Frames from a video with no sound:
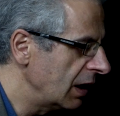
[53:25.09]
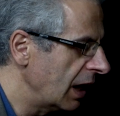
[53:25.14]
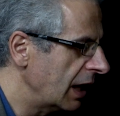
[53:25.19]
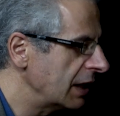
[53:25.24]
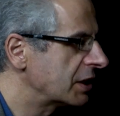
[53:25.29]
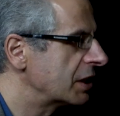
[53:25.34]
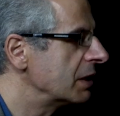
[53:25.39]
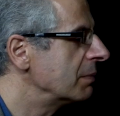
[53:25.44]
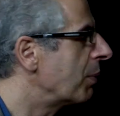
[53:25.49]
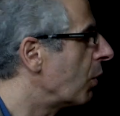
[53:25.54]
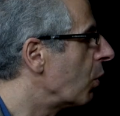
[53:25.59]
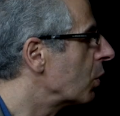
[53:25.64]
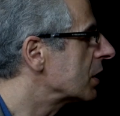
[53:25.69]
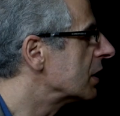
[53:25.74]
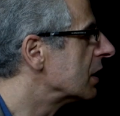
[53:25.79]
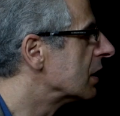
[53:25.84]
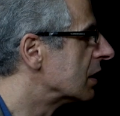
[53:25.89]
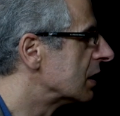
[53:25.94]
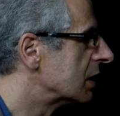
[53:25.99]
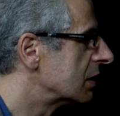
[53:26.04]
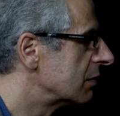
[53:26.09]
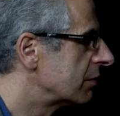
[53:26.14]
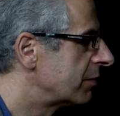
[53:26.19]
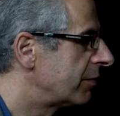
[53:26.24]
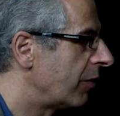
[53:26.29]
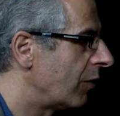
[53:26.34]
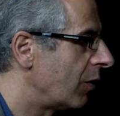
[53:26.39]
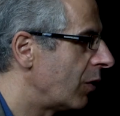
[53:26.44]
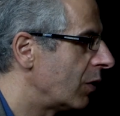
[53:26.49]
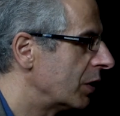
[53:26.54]
it's important
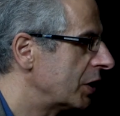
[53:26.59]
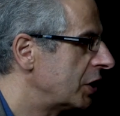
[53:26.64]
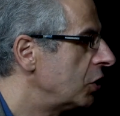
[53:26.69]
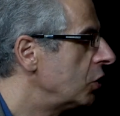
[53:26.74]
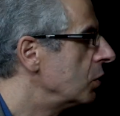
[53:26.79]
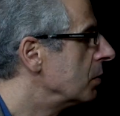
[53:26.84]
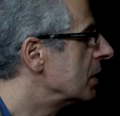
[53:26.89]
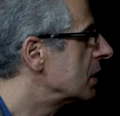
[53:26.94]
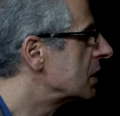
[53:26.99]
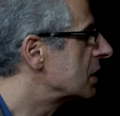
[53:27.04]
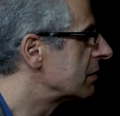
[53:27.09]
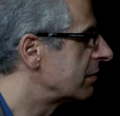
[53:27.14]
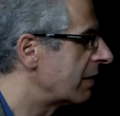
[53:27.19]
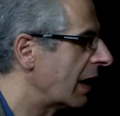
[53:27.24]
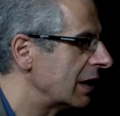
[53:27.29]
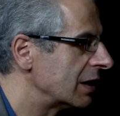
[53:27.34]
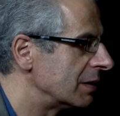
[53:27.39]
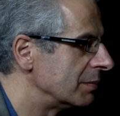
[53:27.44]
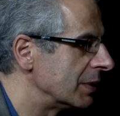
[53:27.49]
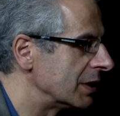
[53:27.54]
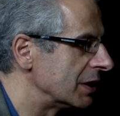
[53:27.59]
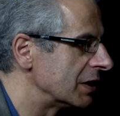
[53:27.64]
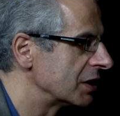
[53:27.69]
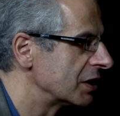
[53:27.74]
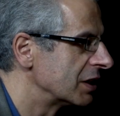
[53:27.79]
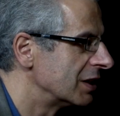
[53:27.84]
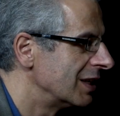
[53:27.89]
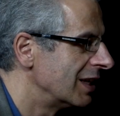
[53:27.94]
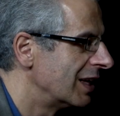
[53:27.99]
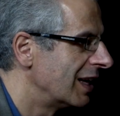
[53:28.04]
for human
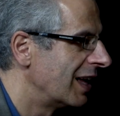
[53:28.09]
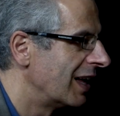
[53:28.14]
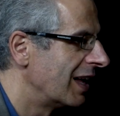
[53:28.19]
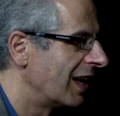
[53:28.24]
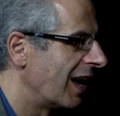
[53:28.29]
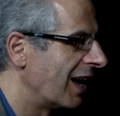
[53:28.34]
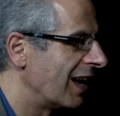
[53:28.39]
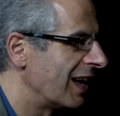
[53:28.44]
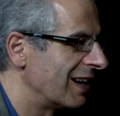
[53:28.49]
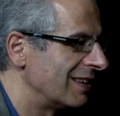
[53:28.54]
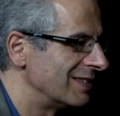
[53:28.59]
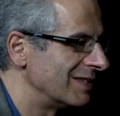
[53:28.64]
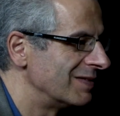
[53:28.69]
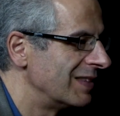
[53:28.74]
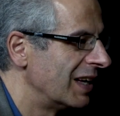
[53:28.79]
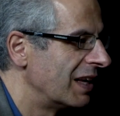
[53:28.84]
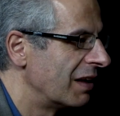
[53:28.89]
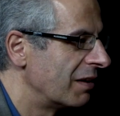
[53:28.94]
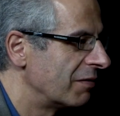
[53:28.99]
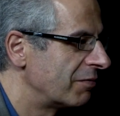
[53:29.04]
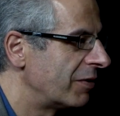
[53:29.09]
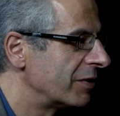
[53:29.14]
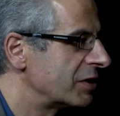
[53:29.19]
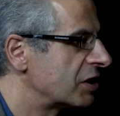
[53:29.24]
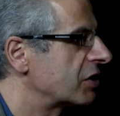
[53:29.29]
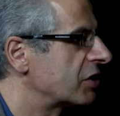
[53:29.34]
development, for